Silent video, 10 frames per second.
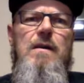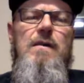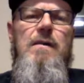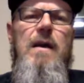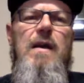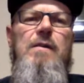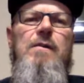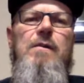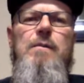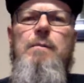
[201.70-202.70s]
header,
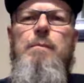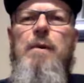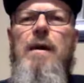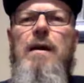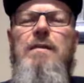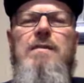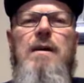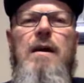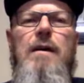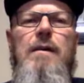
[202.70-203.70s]
but
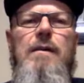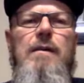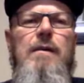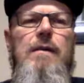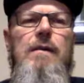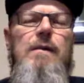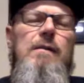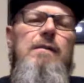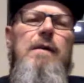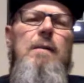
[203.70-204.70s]

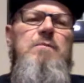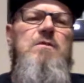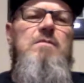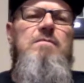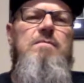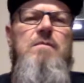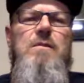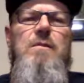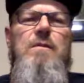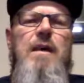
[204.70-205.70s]
I'm just
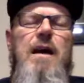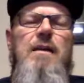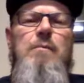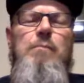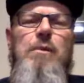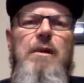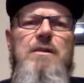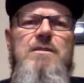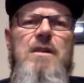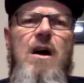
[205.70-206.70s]
doing that in
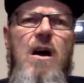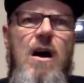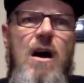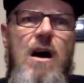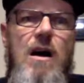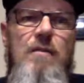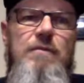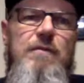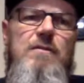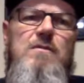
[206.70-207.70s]
place
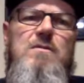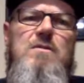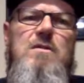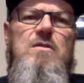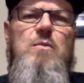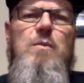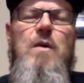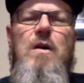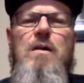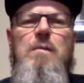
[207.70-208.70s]
of, since we're
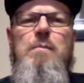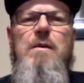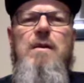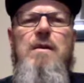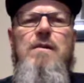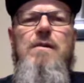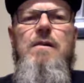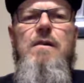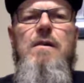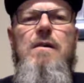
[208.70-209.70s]
not going to be here.
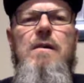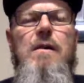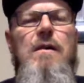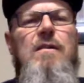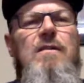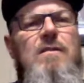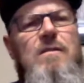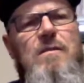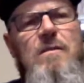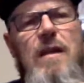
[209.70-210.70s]

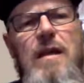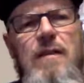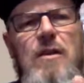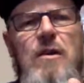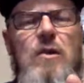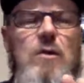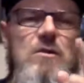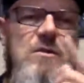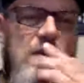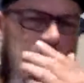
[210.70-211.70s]
In the news,